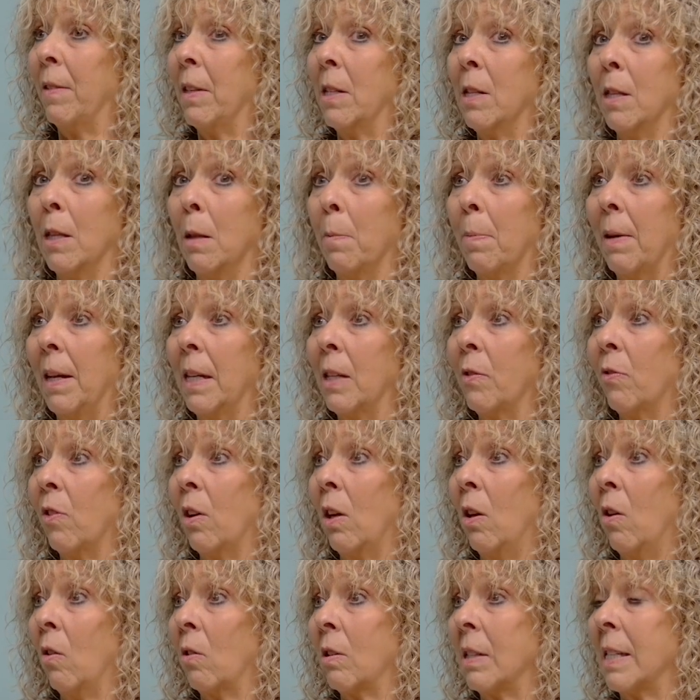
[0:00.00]
to the place for a
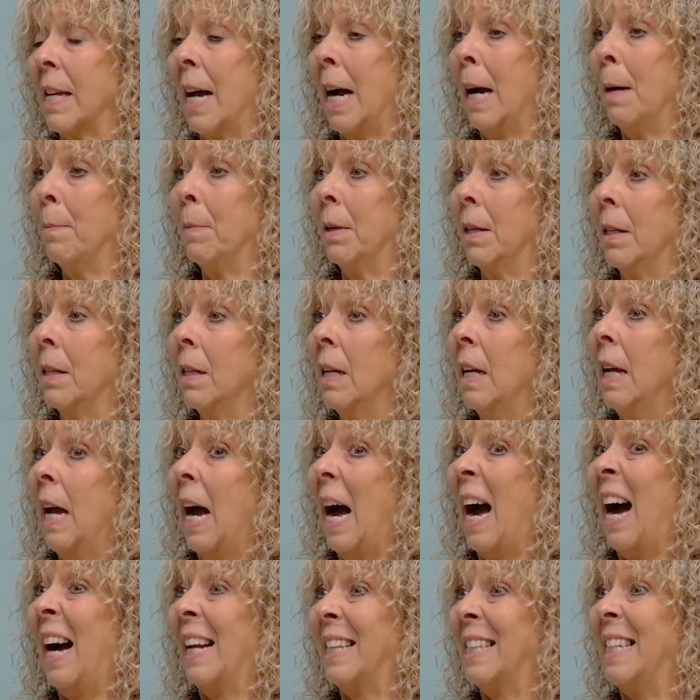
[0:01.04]
long time, and
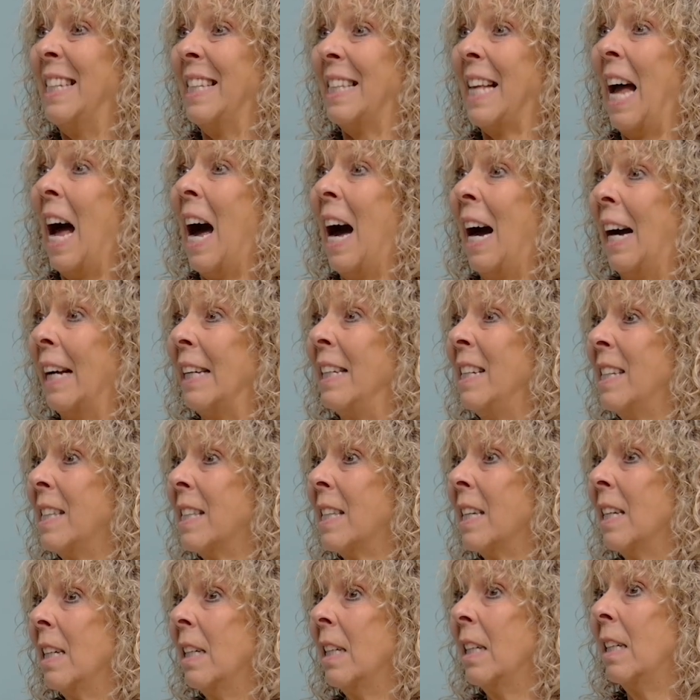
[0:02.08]
at its
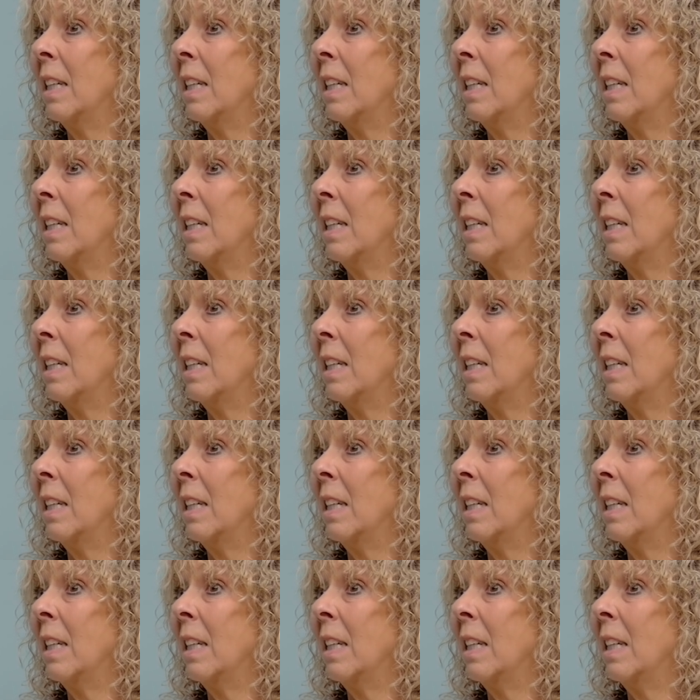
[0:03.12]
height,